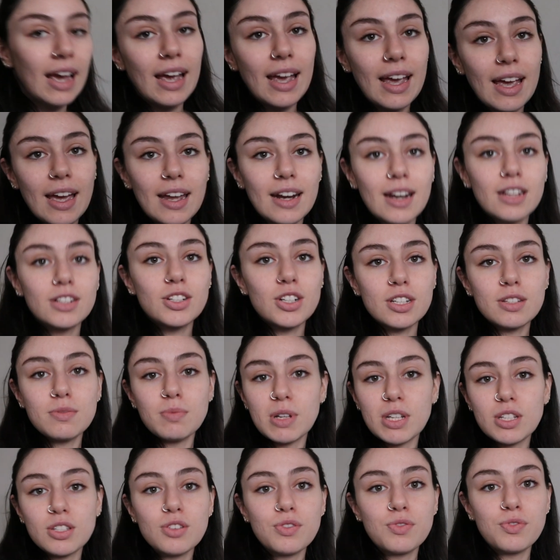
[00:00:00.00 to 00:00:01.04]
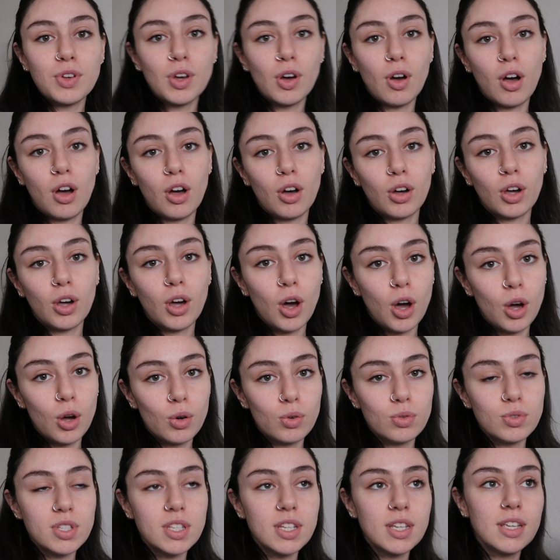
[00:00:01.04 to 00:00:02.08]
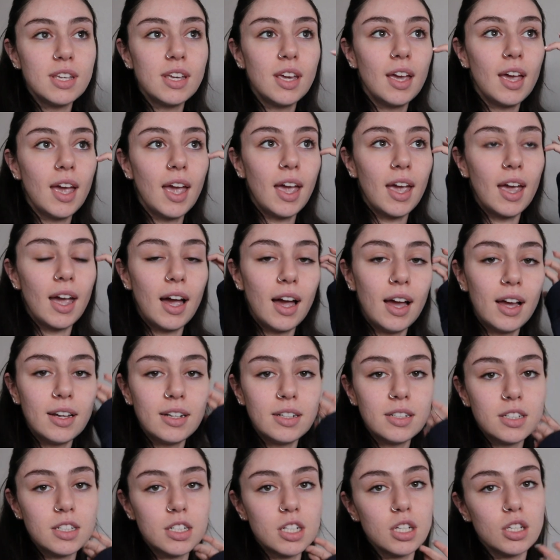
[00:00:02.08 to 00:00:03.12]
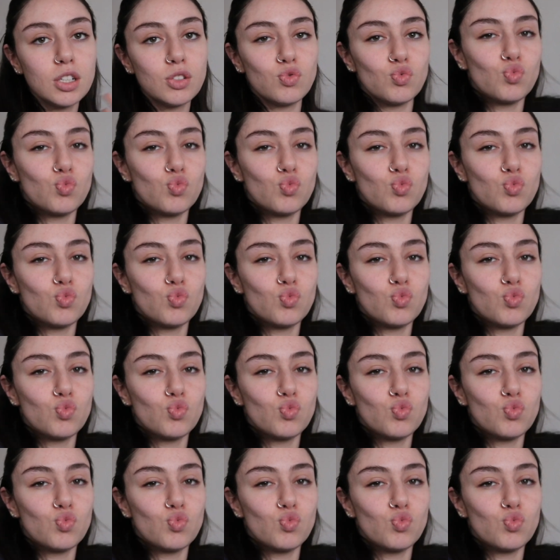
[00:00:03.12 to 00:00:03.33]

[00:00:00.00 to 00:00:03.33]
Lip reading: and it just makes you feel all cozy and